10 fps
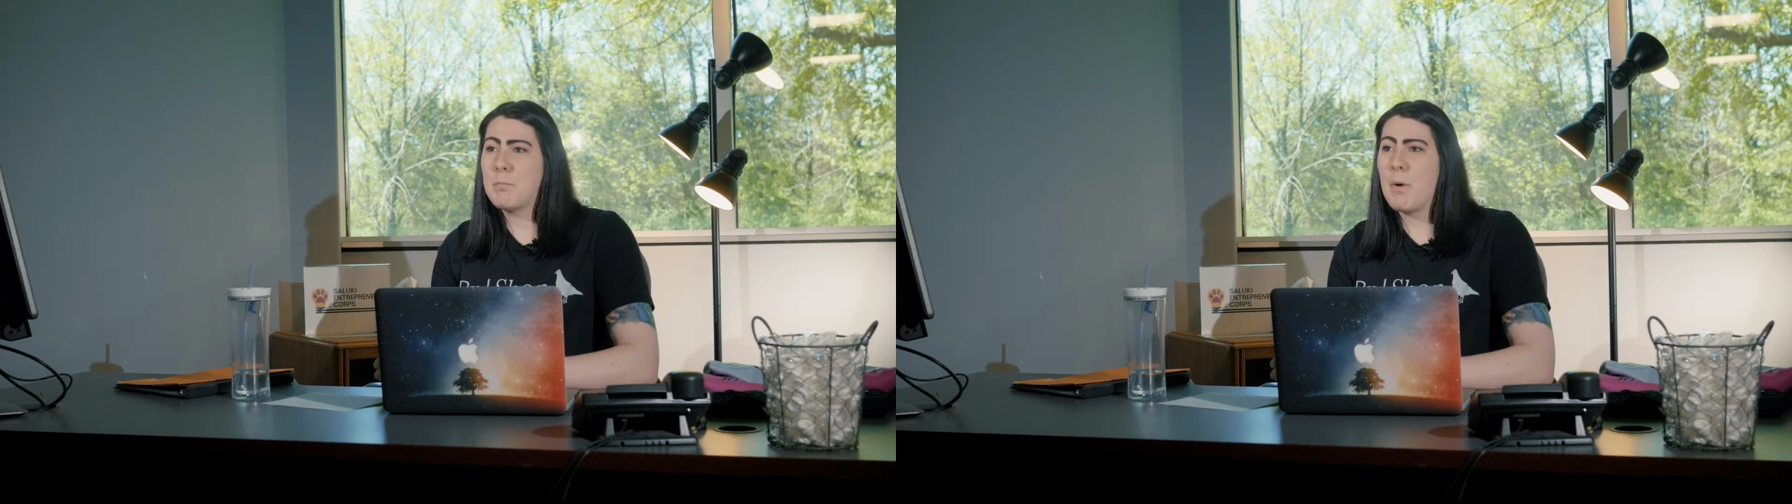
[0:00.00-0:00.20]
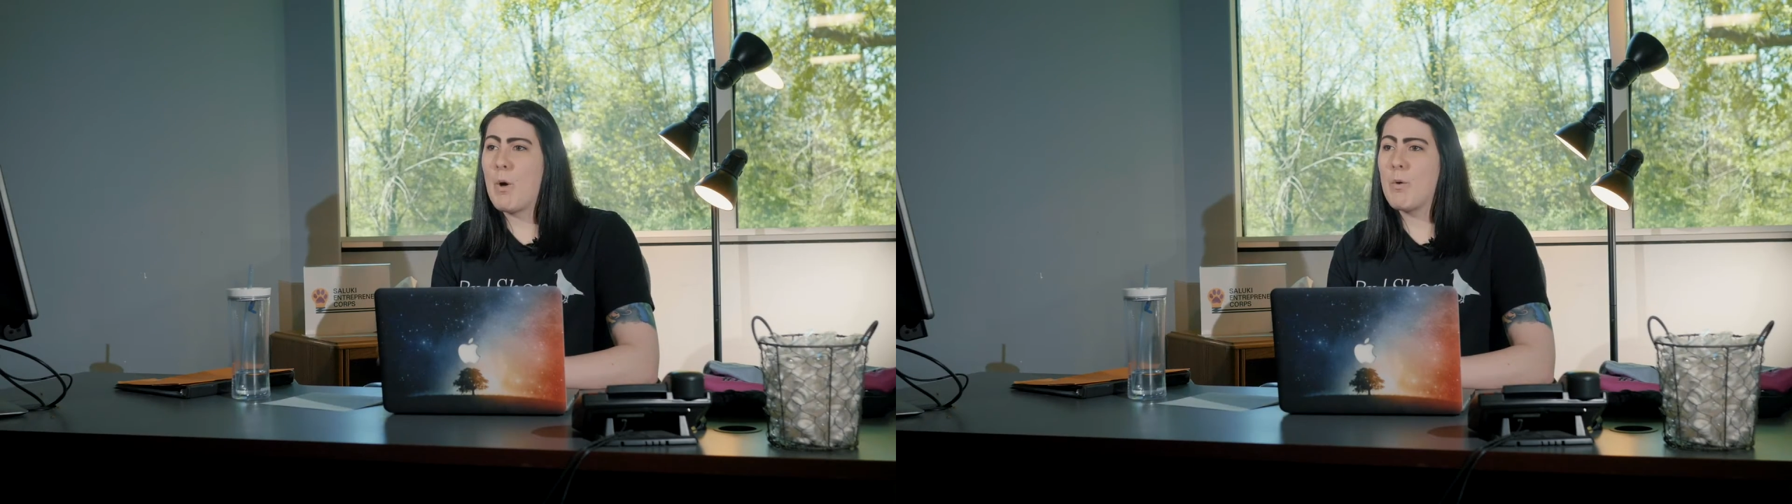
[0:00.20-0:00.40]

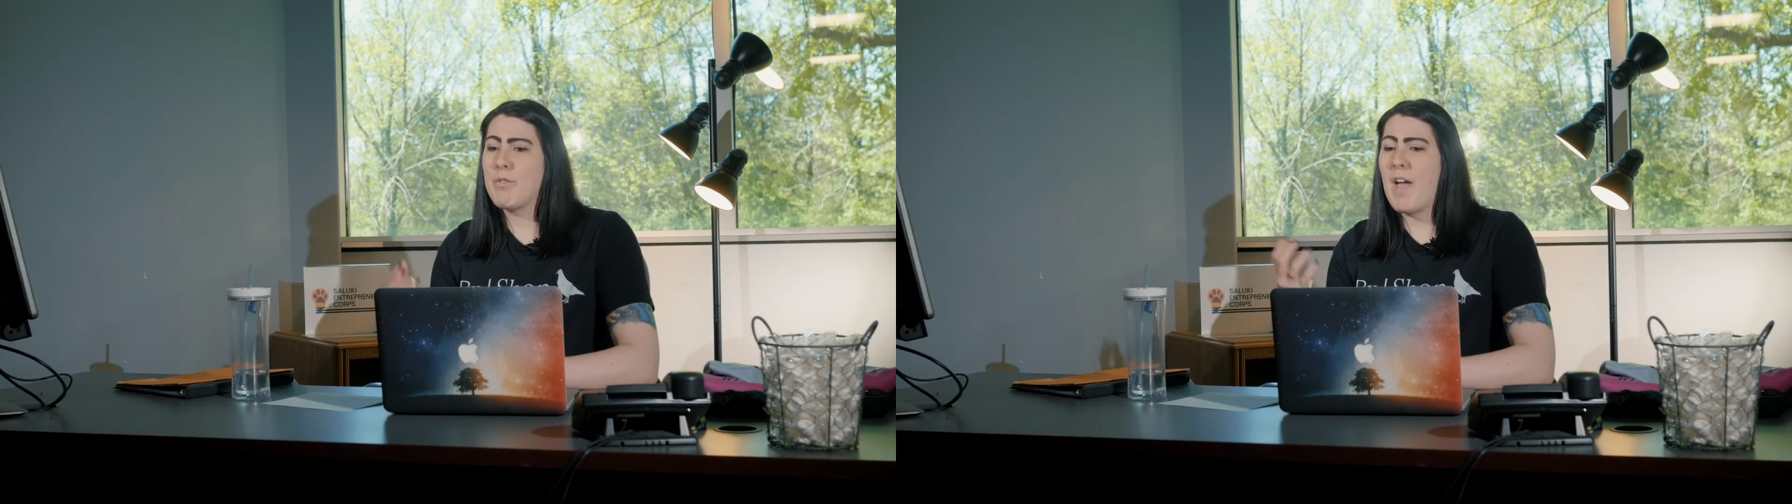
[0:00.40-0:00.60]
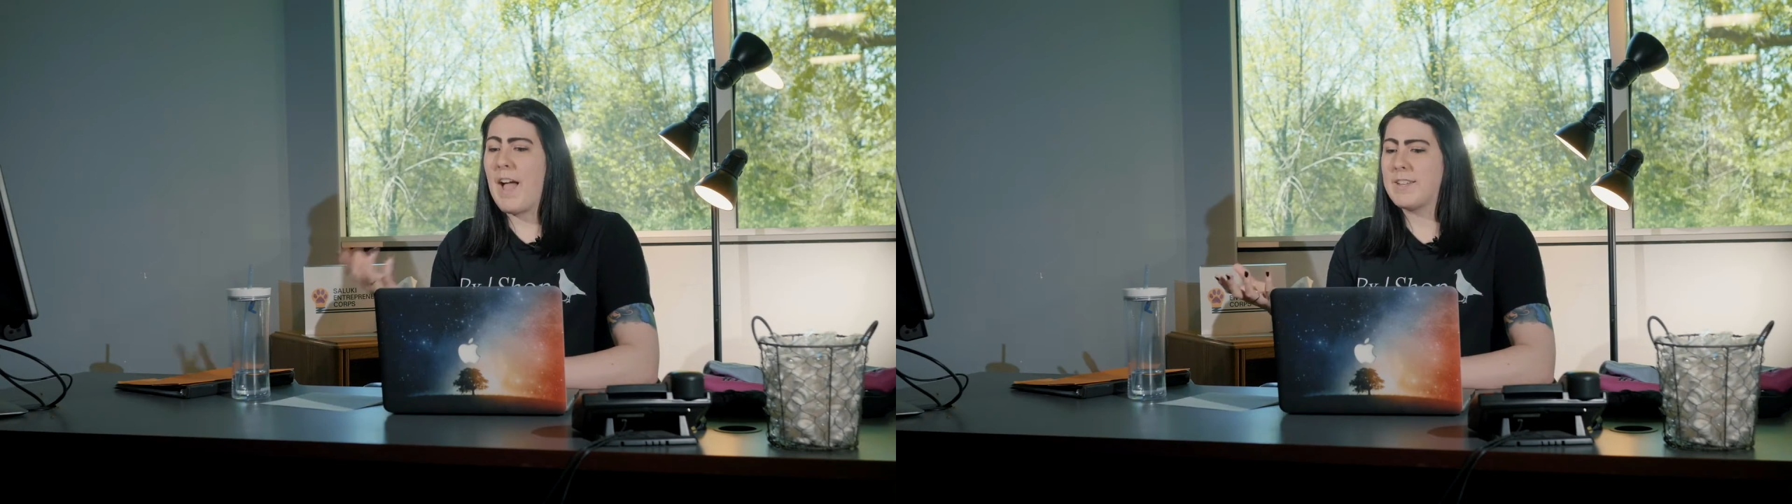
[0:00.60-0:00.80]
both
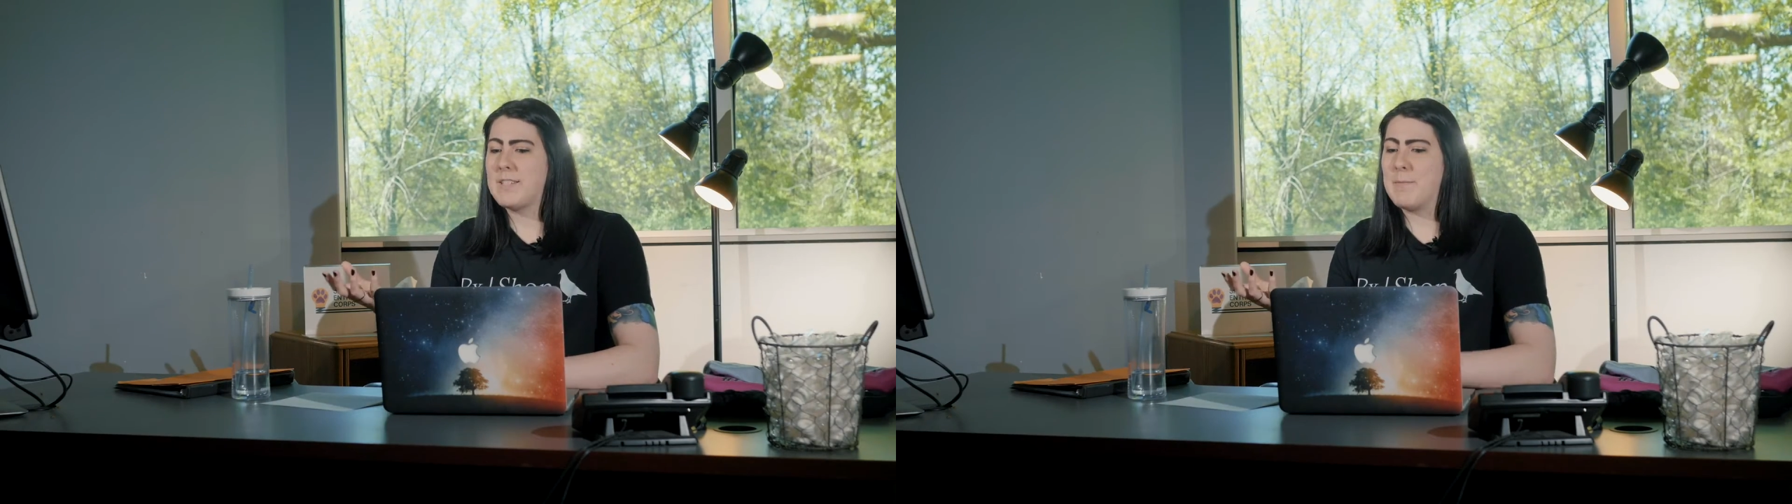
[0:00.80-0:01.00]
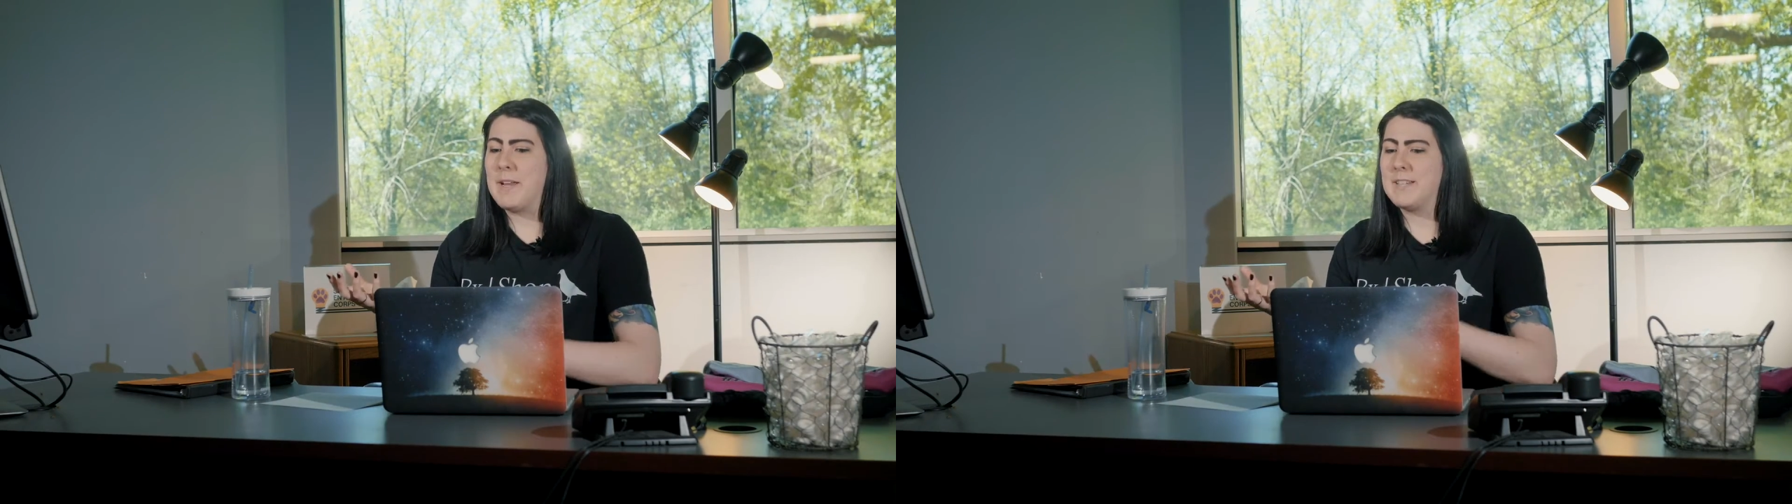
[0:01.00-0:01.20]

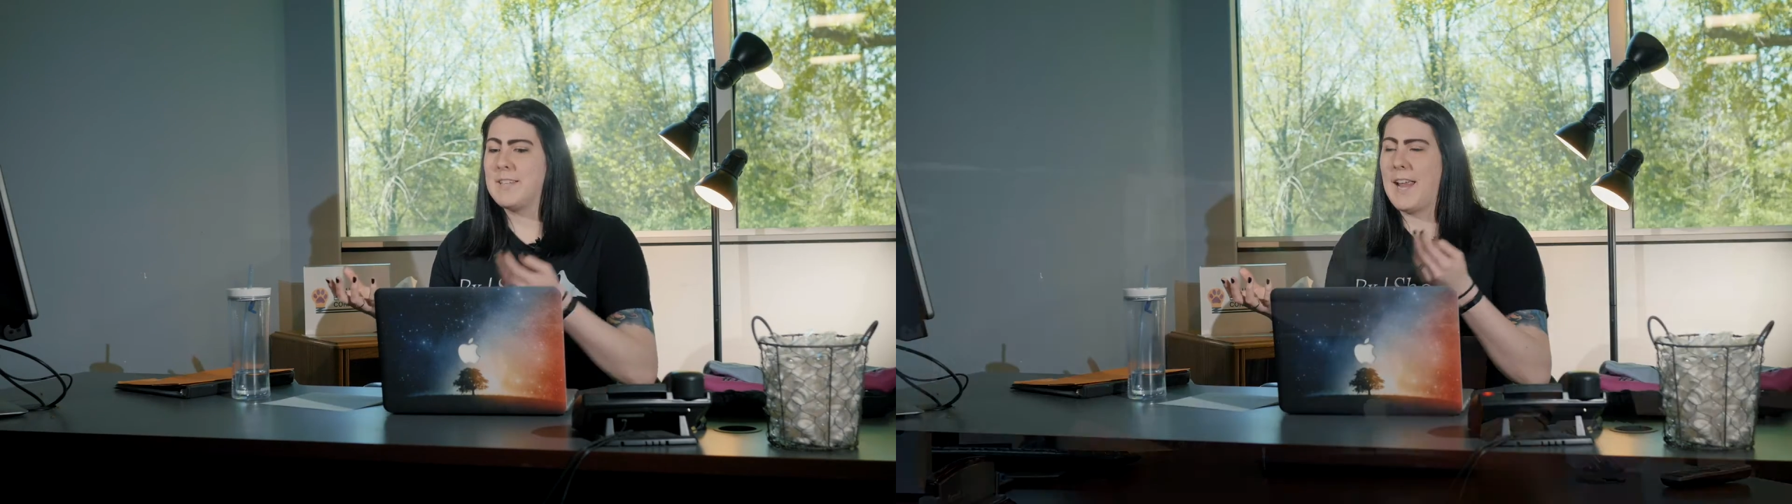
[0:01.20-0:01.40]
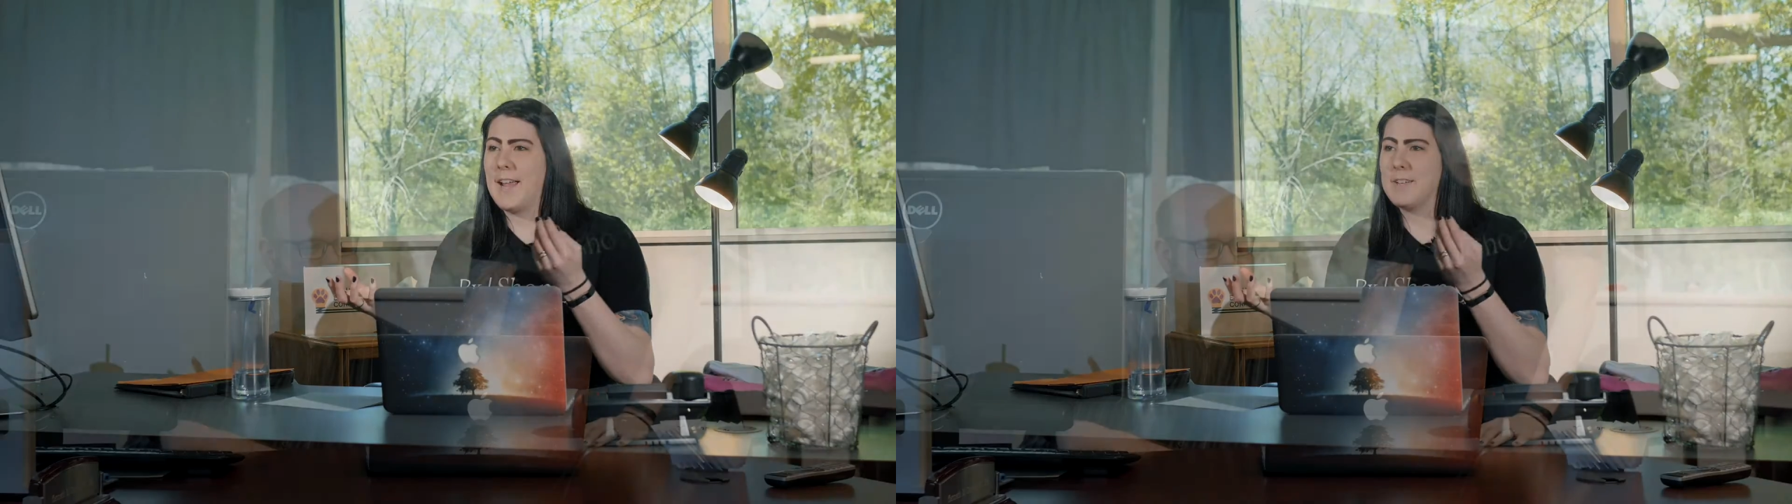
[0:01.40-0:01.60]
academics
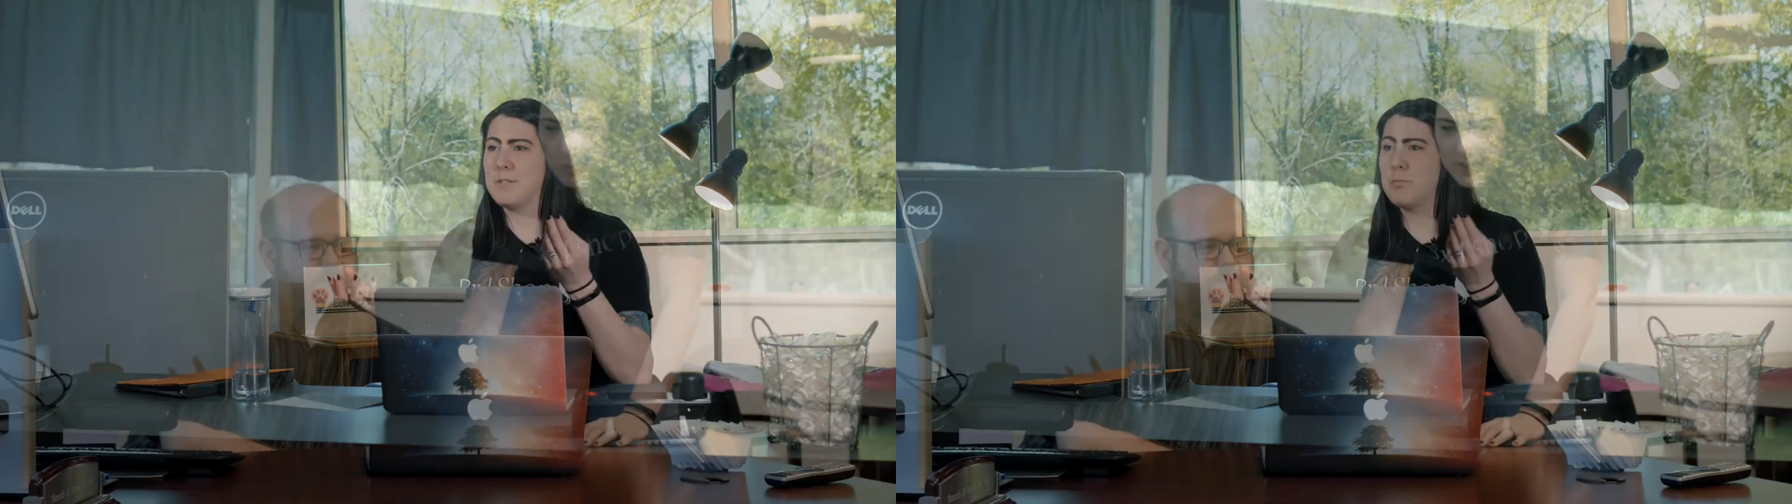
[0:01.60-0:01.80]
and